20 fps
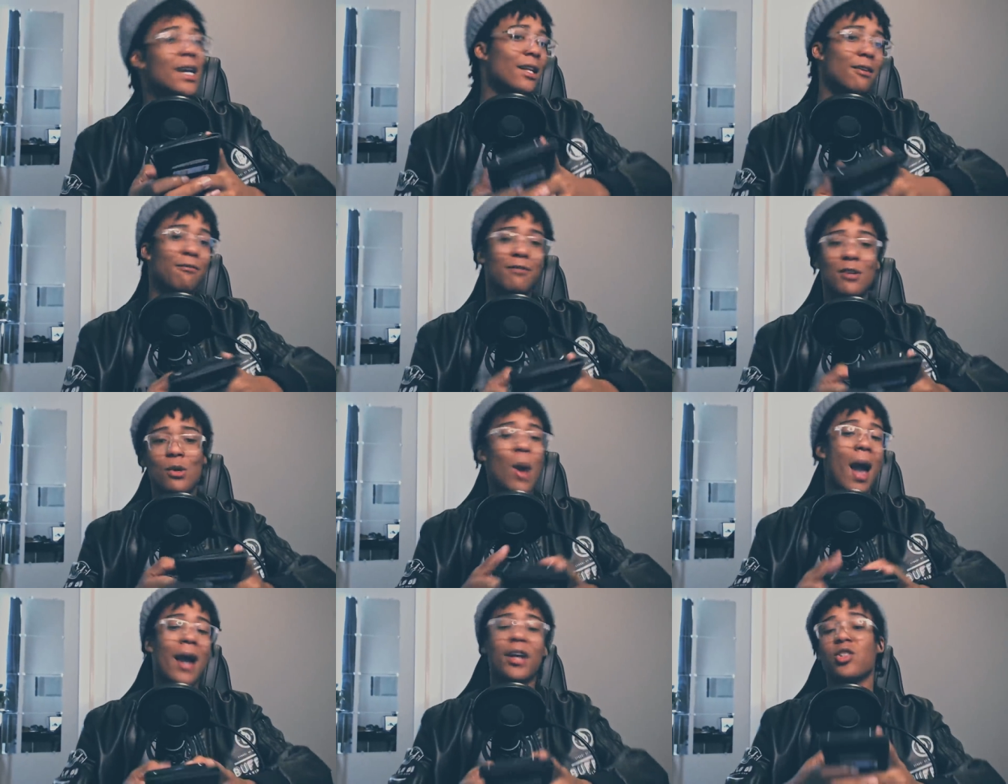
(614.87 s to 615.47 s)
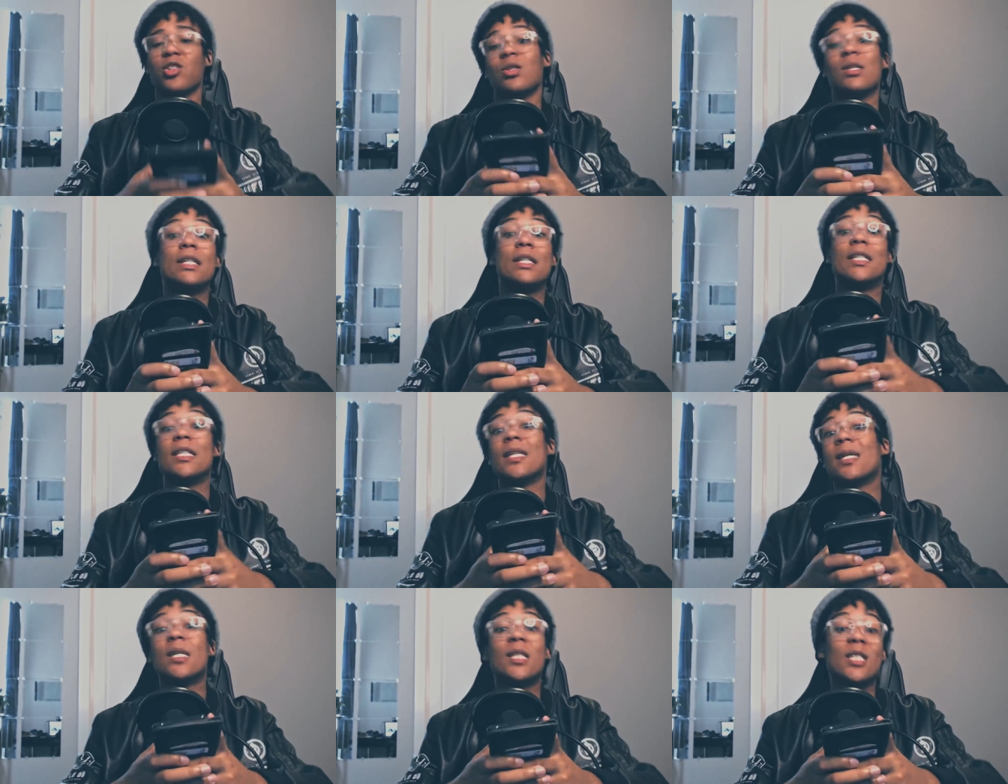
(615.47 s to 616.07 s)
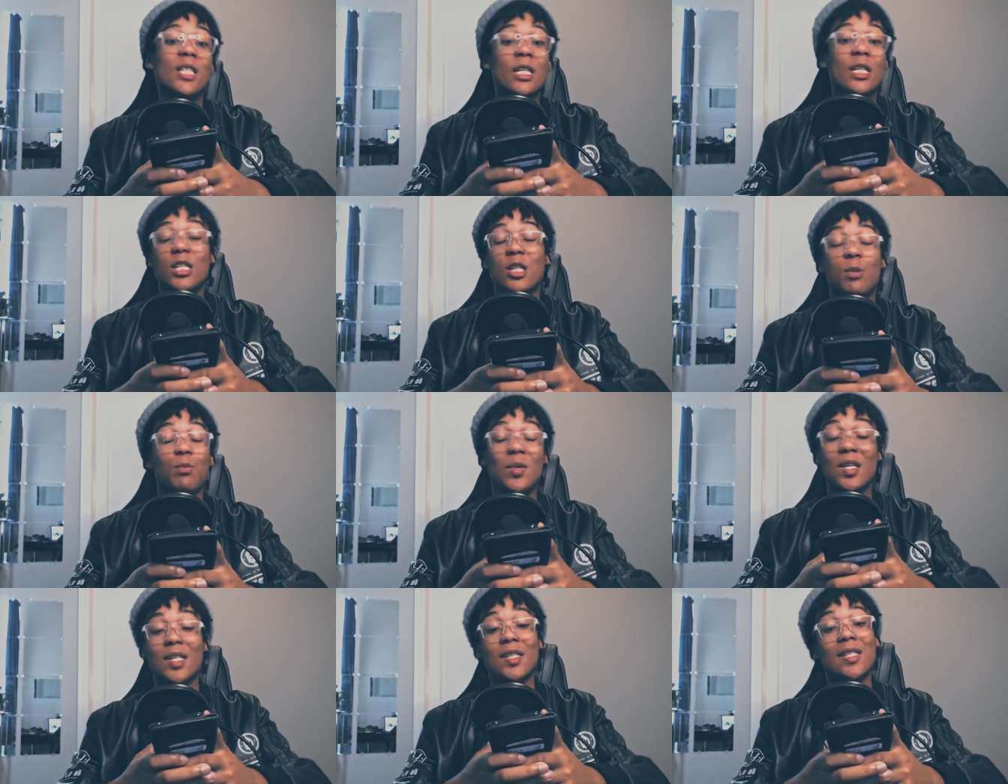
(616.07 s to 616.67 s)
and if you actually listen
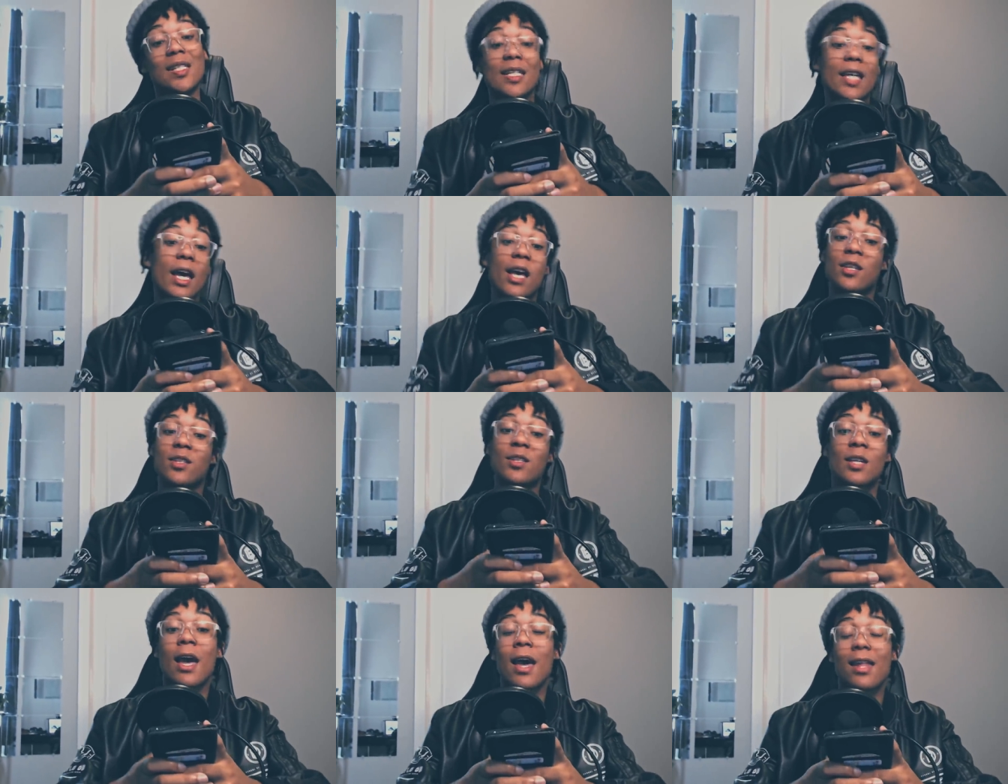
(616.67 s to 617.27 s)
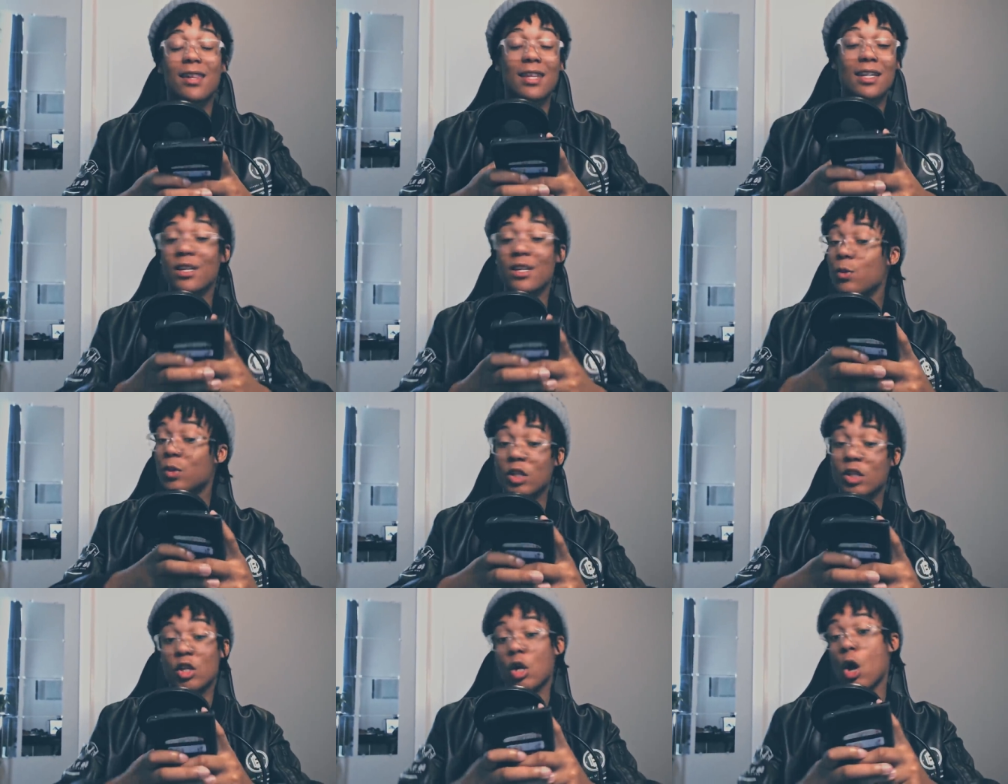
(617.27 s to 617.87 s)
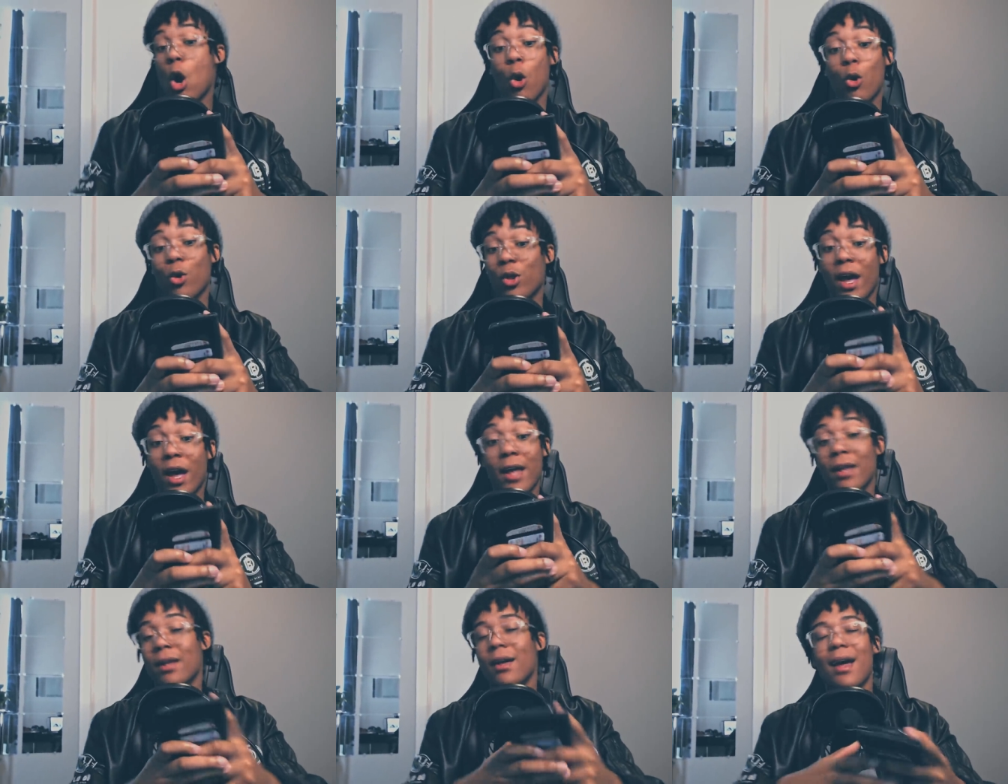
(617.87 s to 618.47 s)
to BTS, then you would know
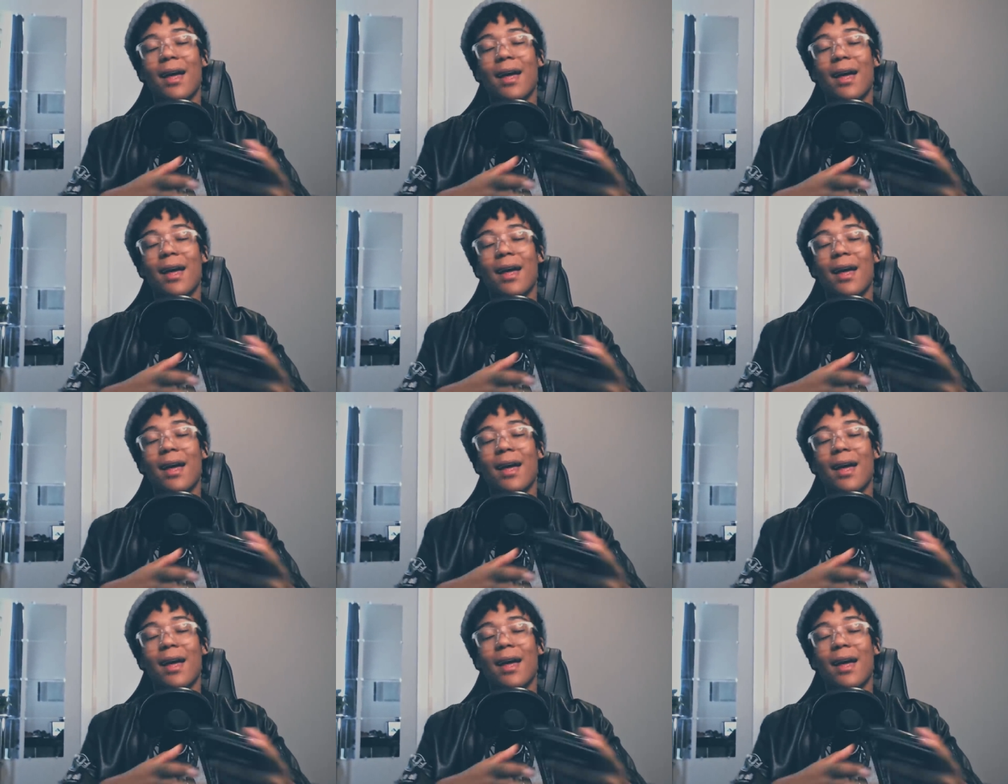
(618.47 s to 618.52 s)
that